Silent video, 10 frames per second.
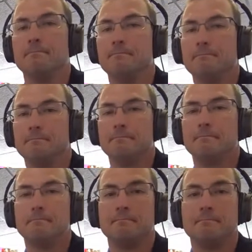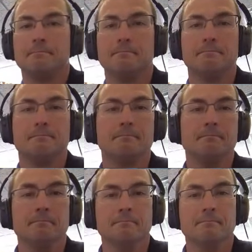
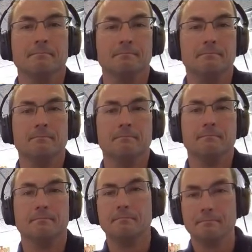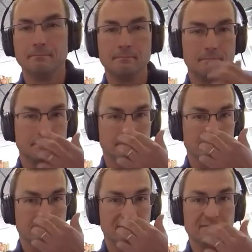
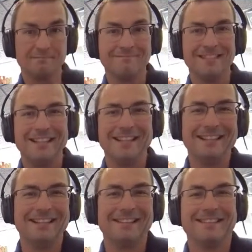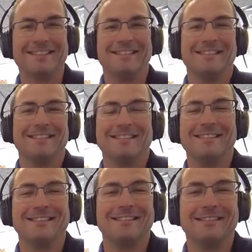
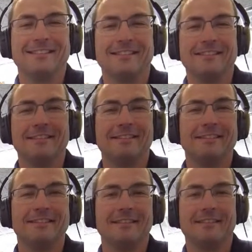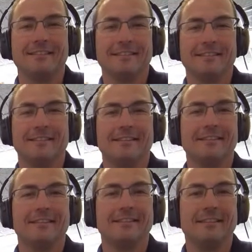
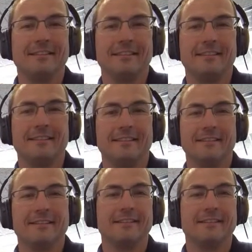[no speech]